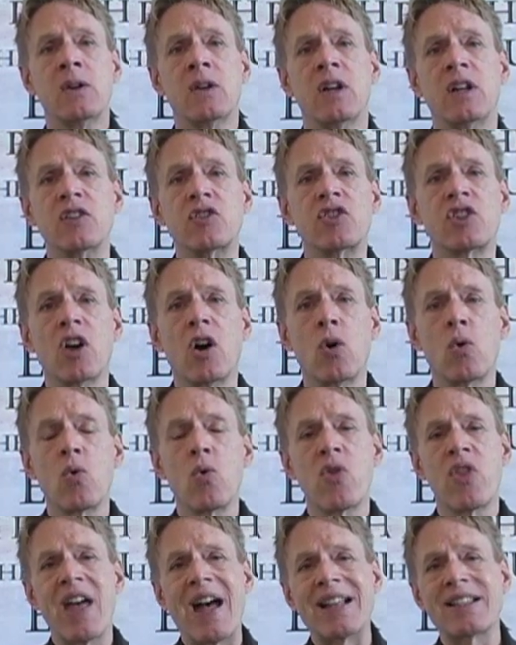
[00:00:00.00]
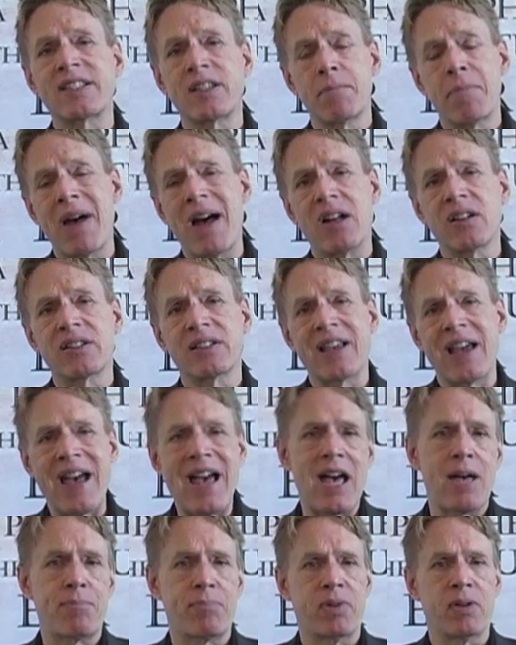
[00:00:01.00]
And so that's about to
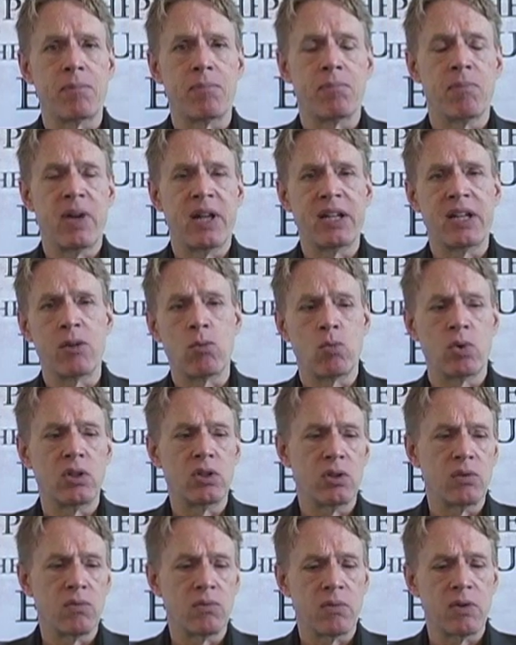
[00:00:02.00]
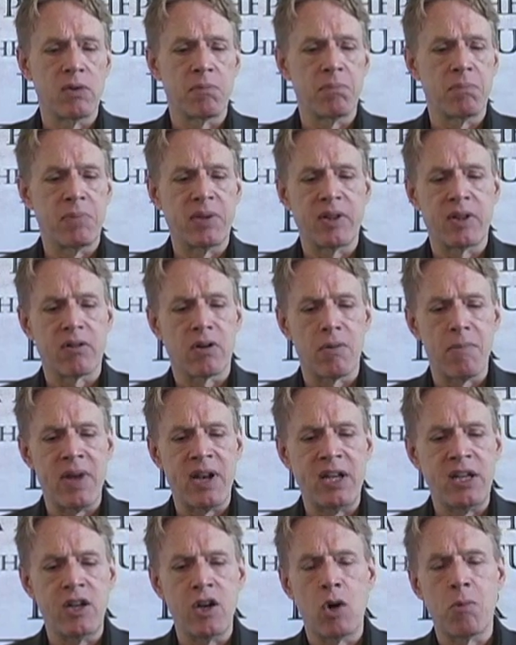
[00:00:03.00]
happen, and it will. There are
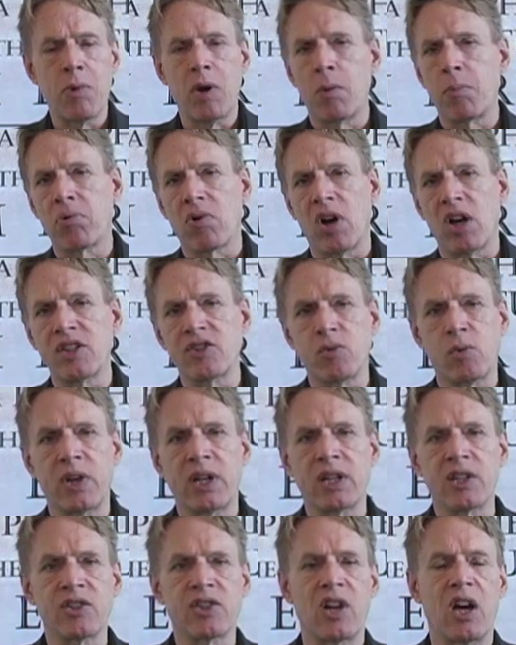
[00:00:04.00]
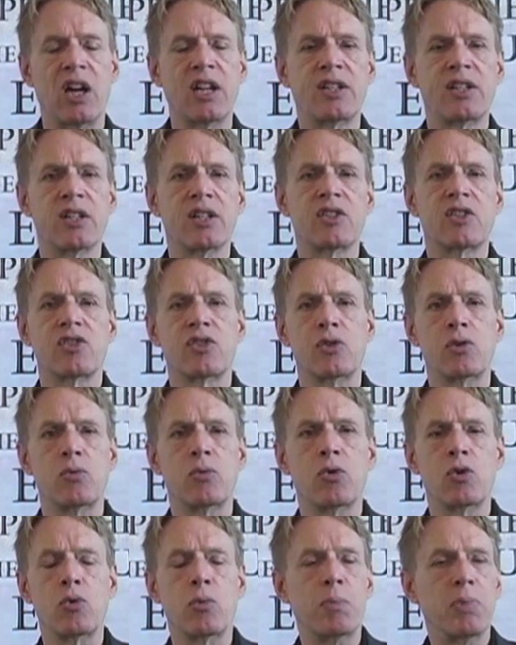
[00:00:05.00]
many Nobel Prize winning scientists who
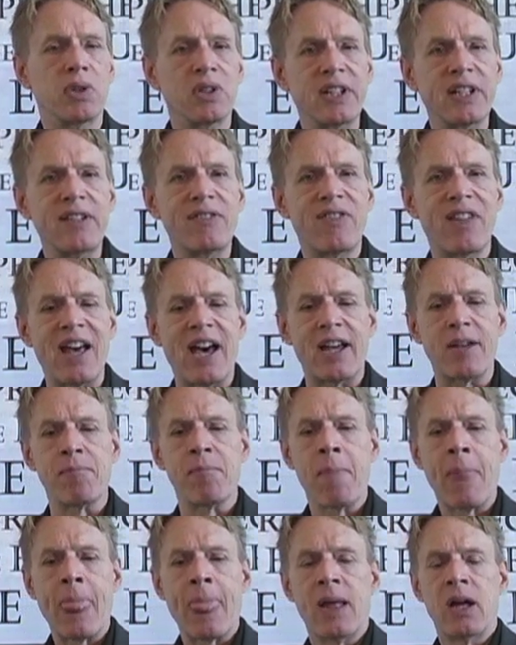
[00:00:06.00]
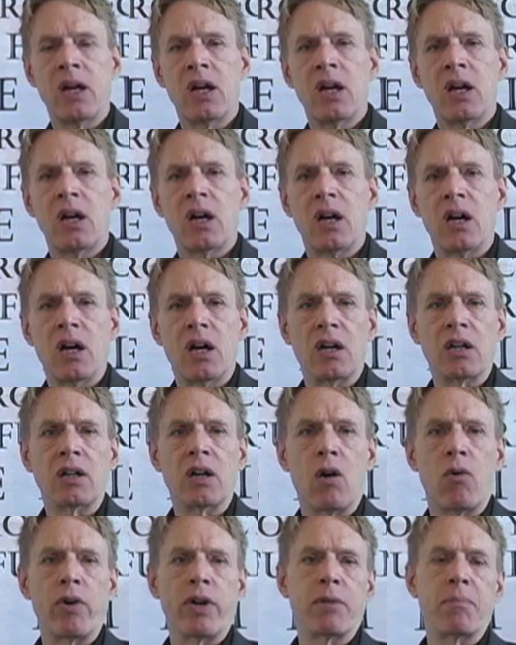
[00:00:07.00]
believe that,
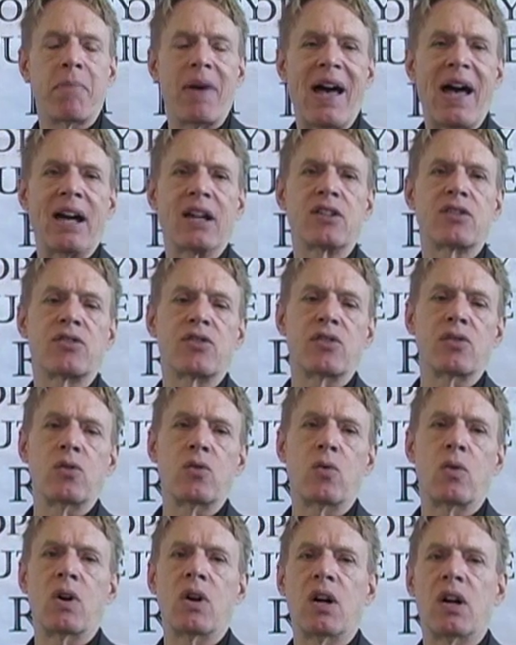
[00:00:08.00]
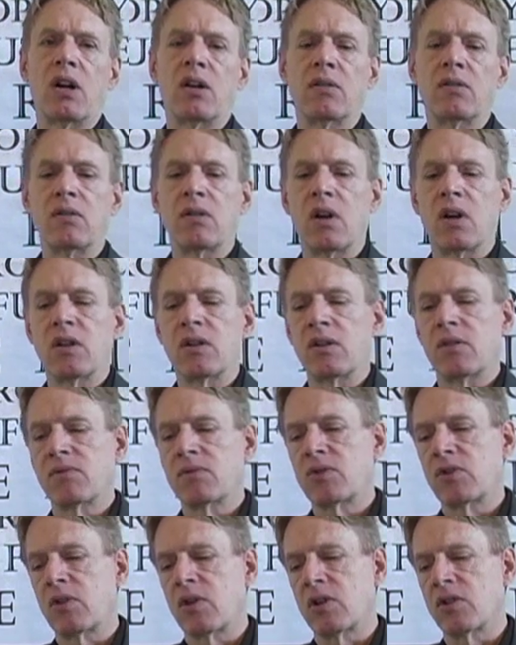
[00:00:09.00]
going back to
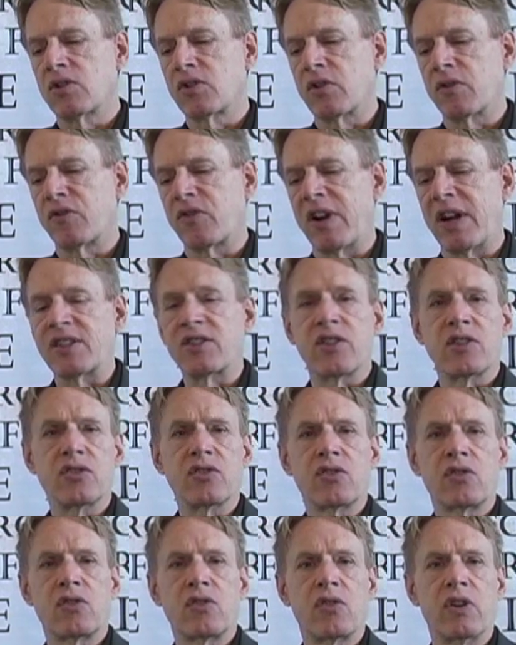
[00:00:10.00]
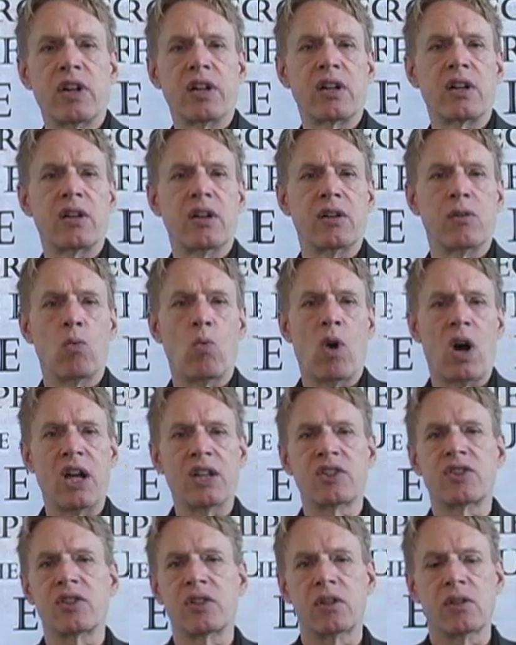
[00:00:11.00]
Sir Francis Crick and
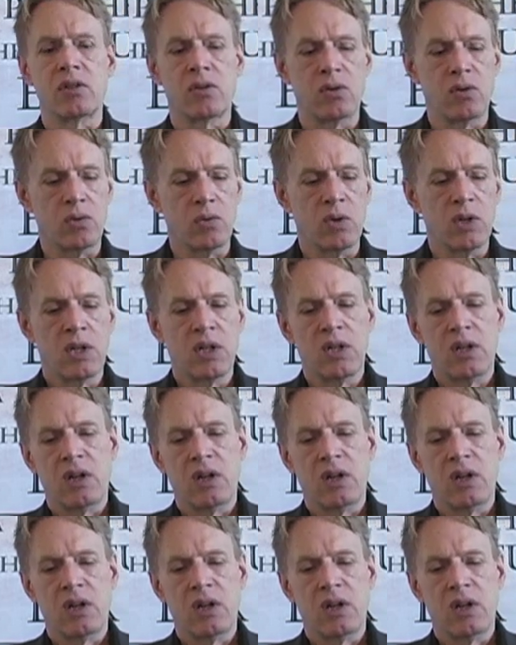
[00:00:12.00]
Watson, who